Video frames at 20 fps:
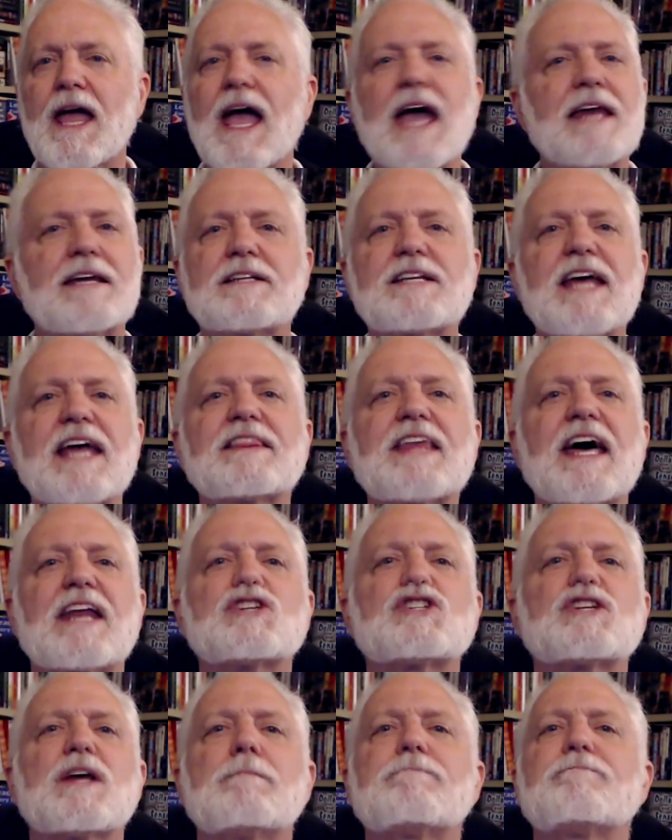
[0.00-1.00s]
And to take that a
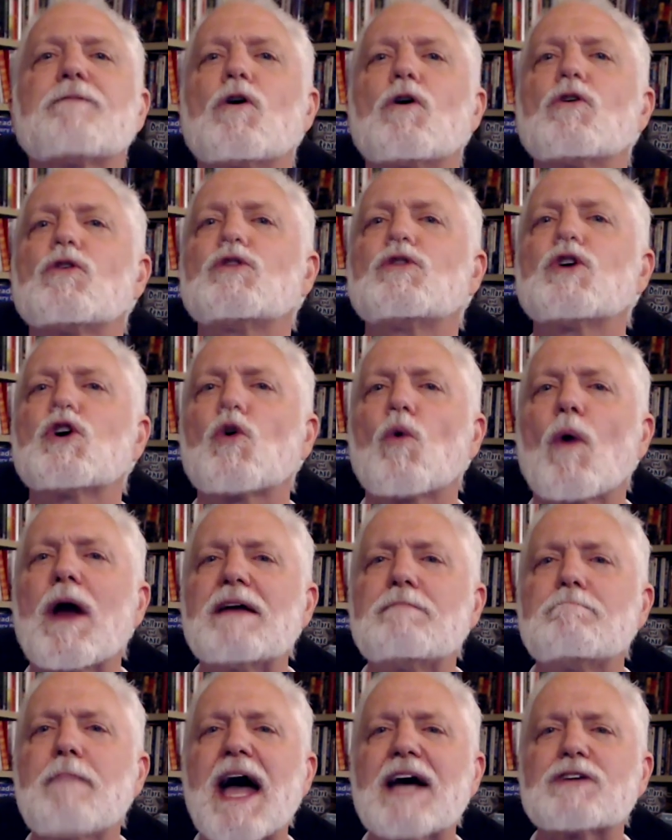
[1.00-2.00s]
step further, the
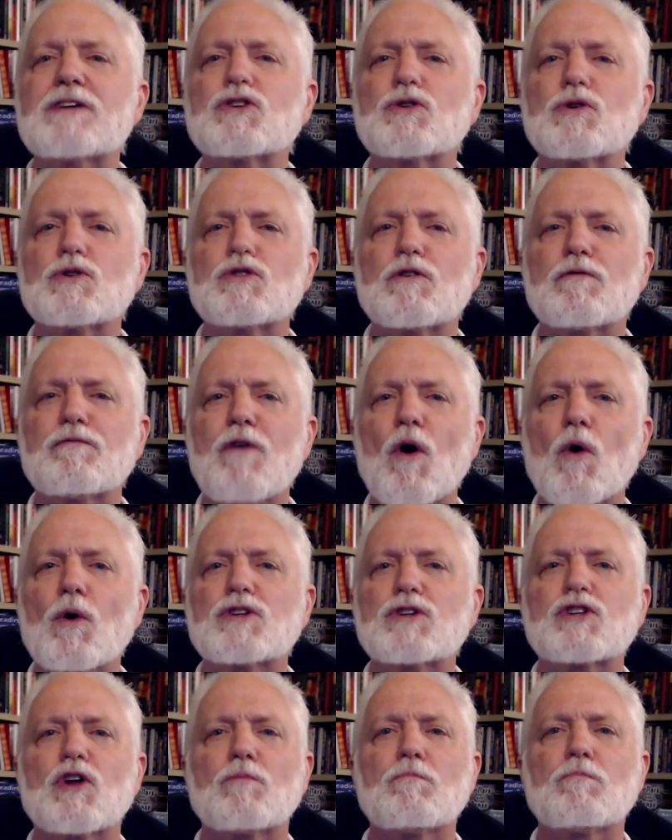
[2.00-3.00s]
Grand Masters are
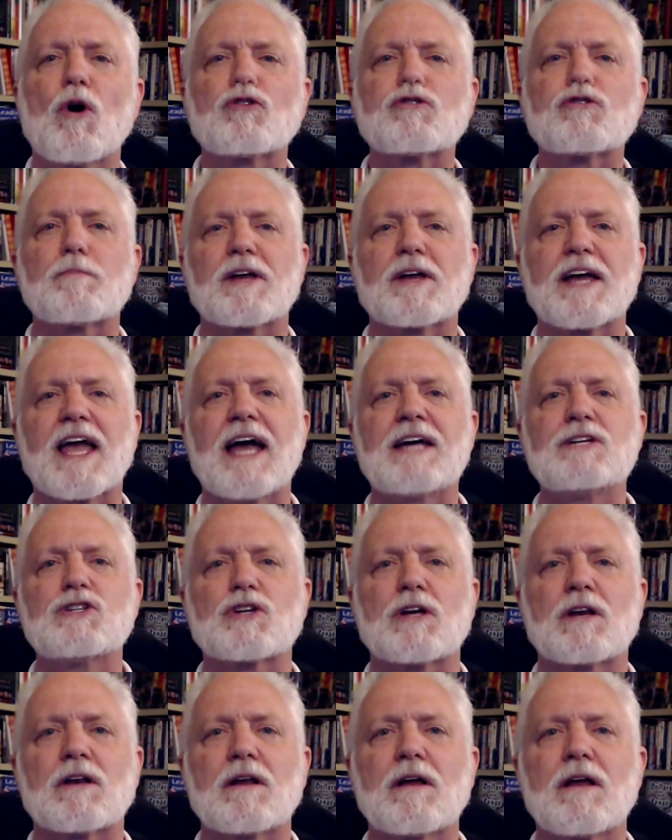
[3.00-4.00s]
focused on
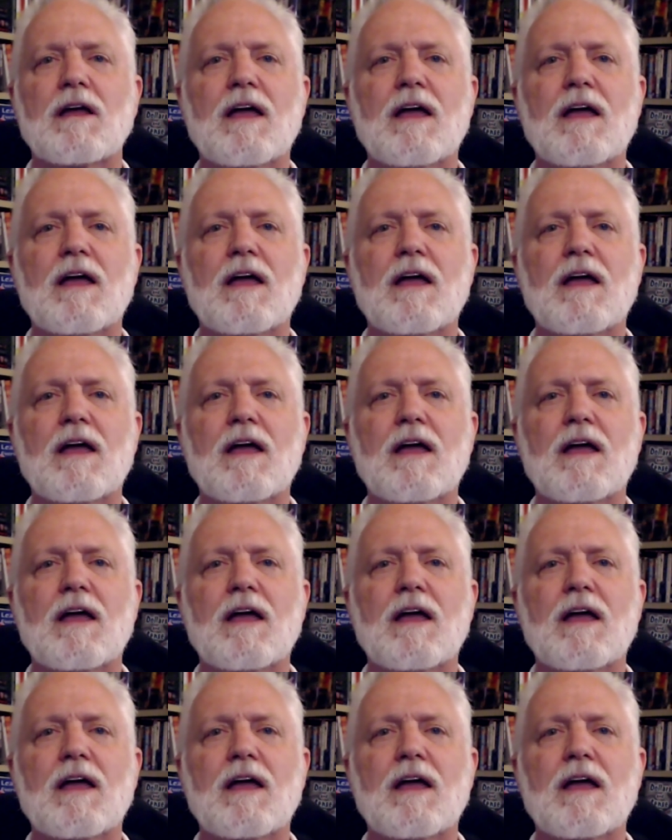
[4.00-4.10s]
multiplication.